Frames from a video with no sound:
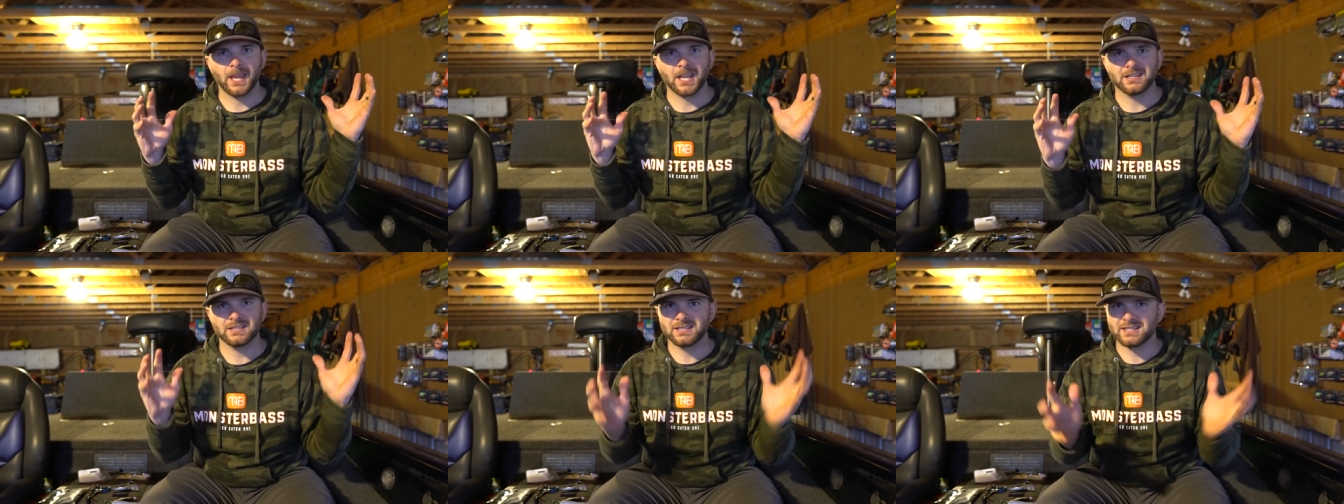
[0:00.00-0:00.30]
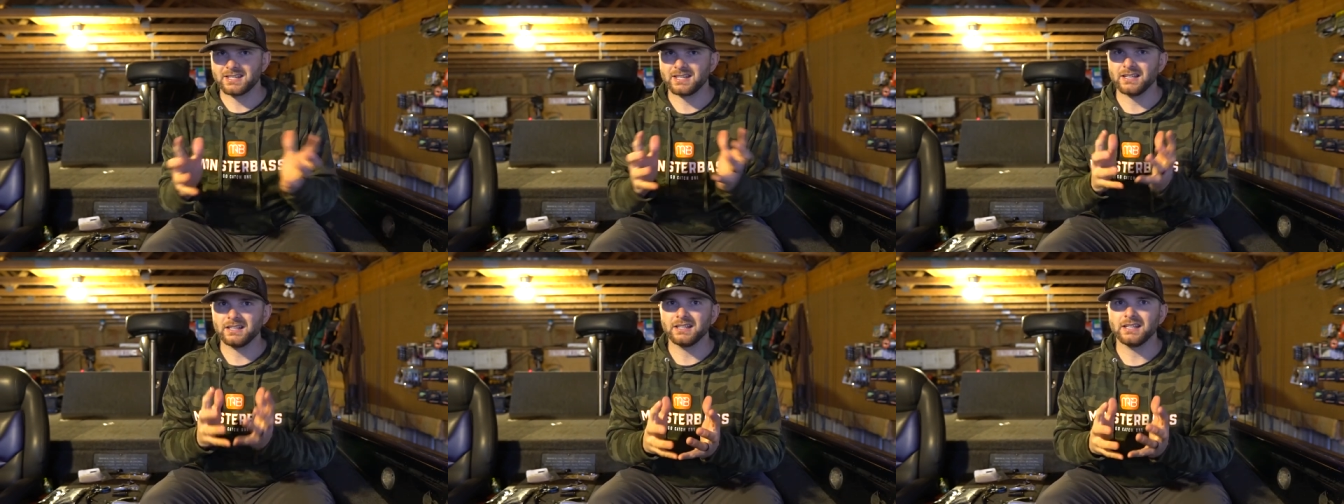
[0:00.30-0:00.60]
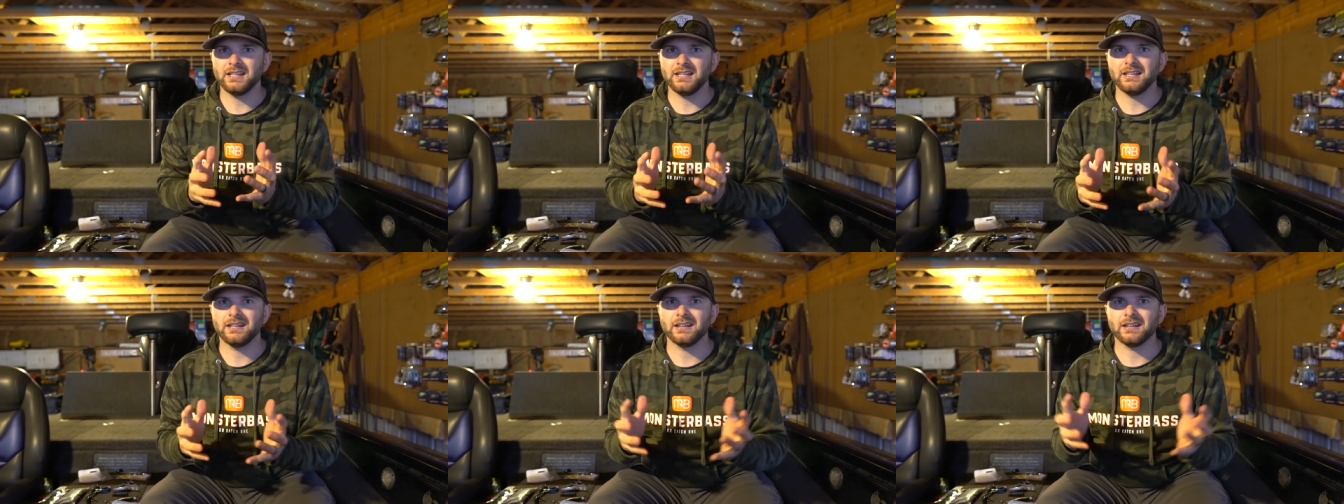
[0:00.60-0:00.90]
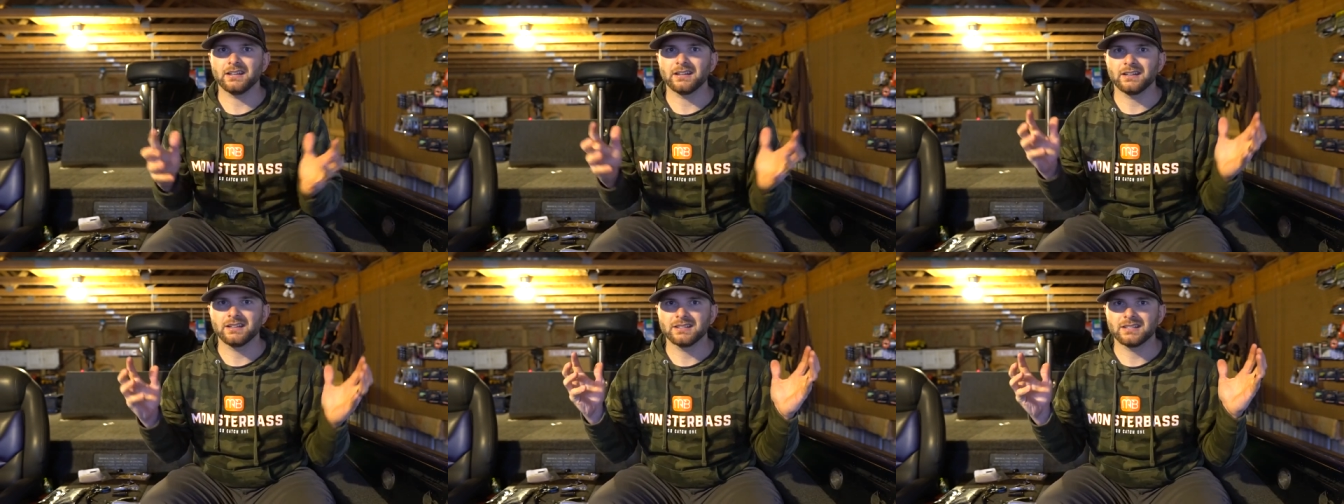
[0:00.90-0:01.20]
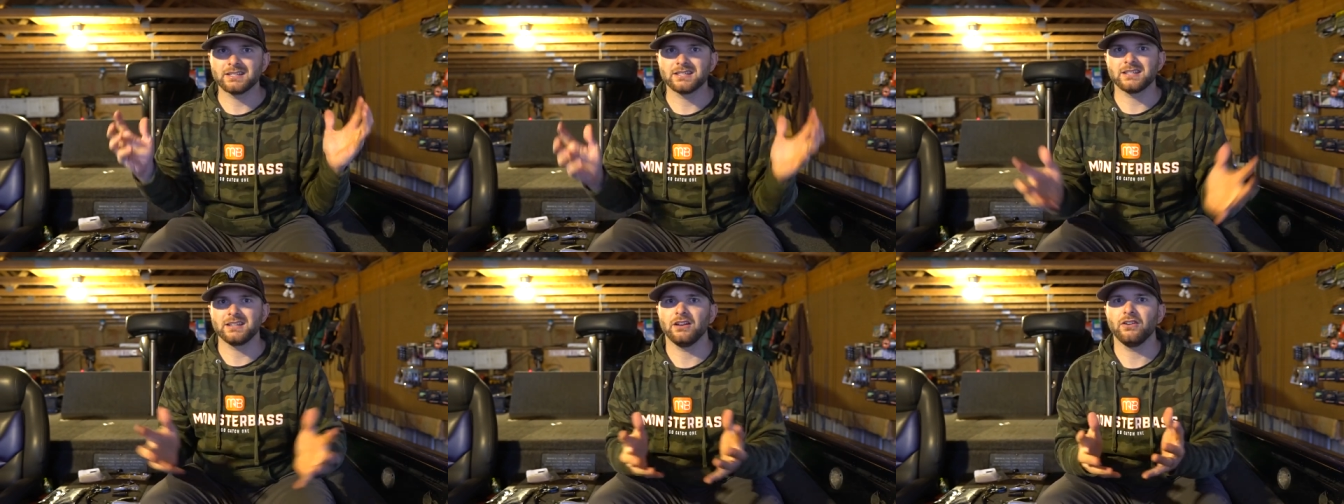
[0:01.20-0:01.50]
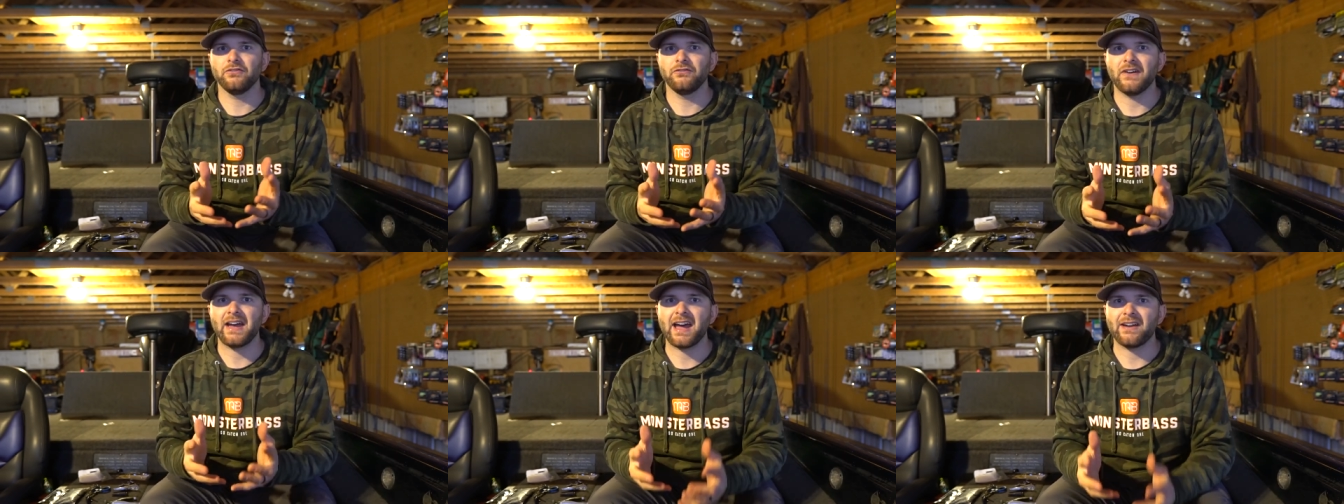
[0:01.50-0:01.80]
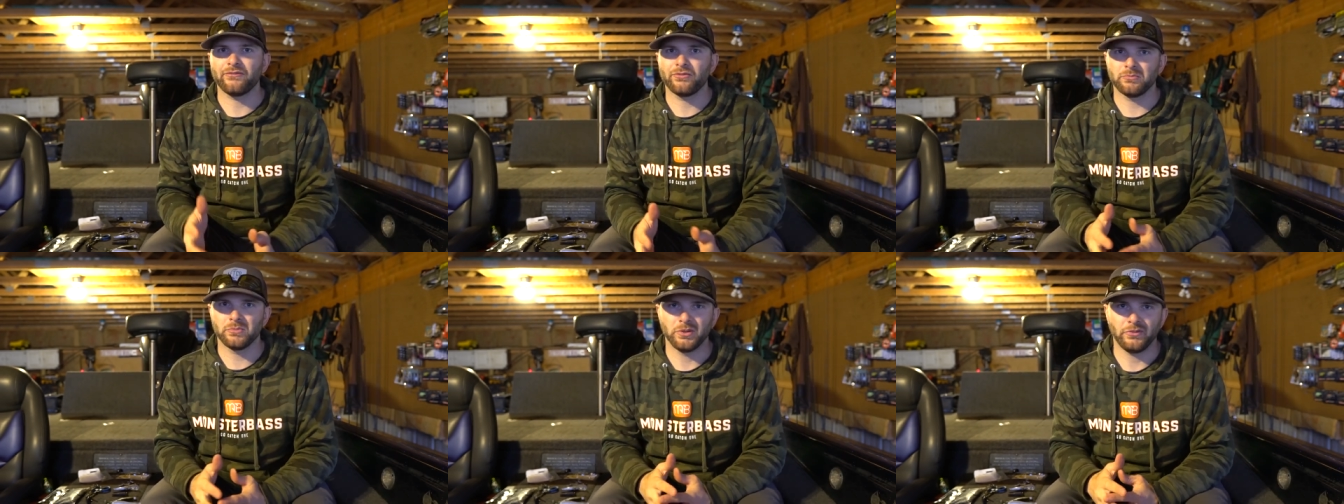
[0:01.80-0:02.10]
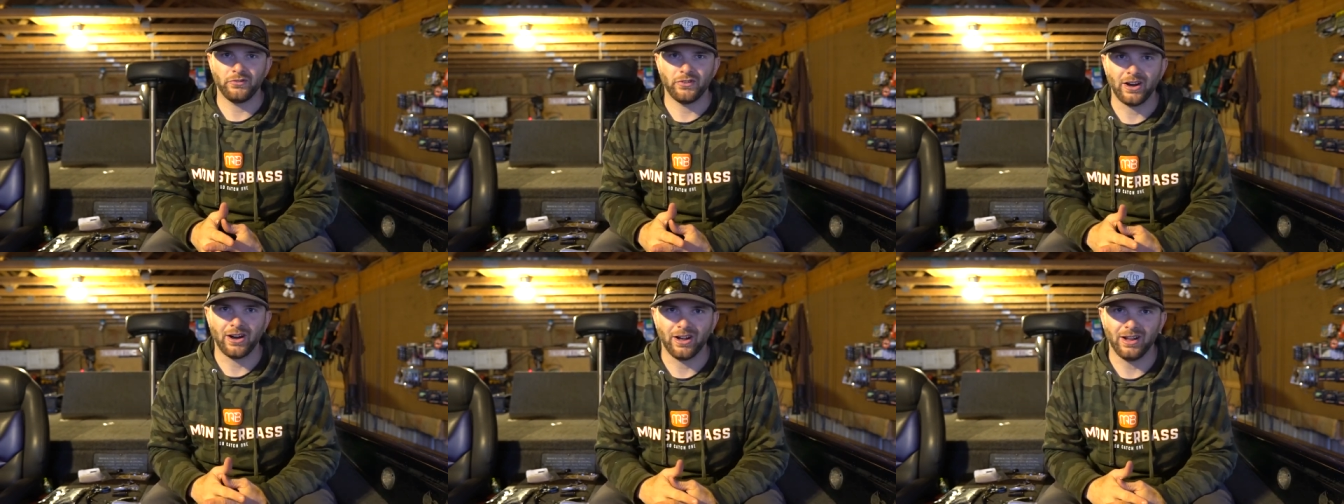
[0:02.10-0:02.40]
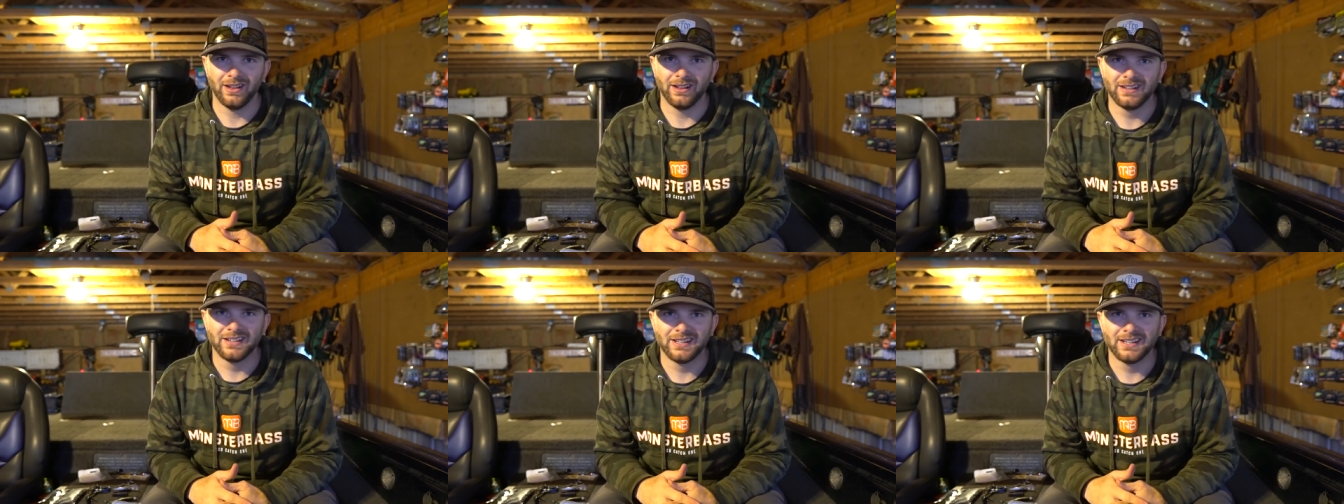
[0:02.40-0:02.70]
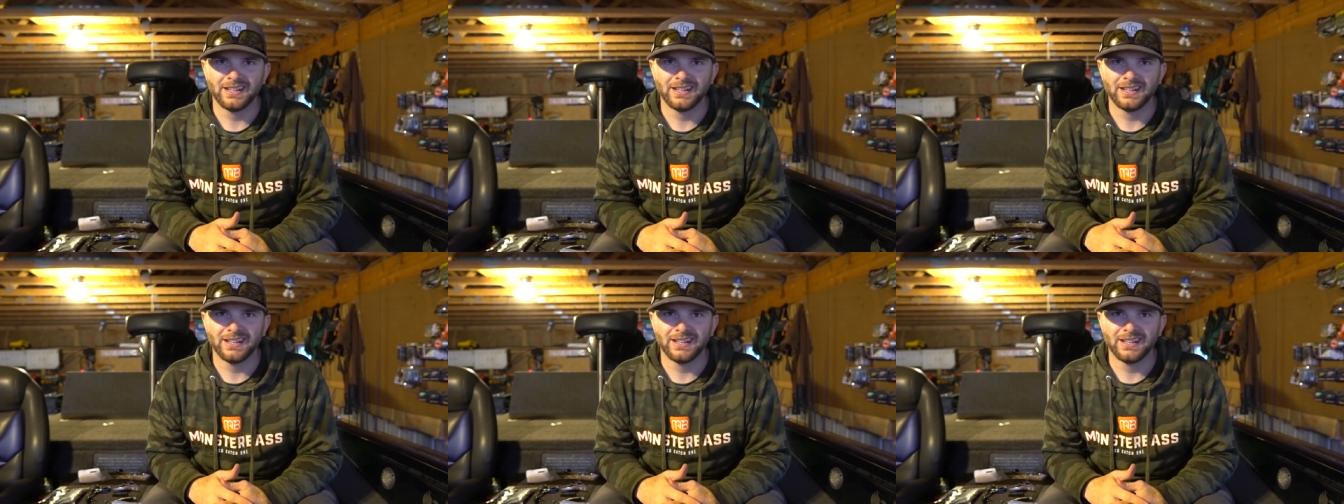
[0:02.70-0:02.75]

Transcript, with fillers: still eating, still fat from the fall.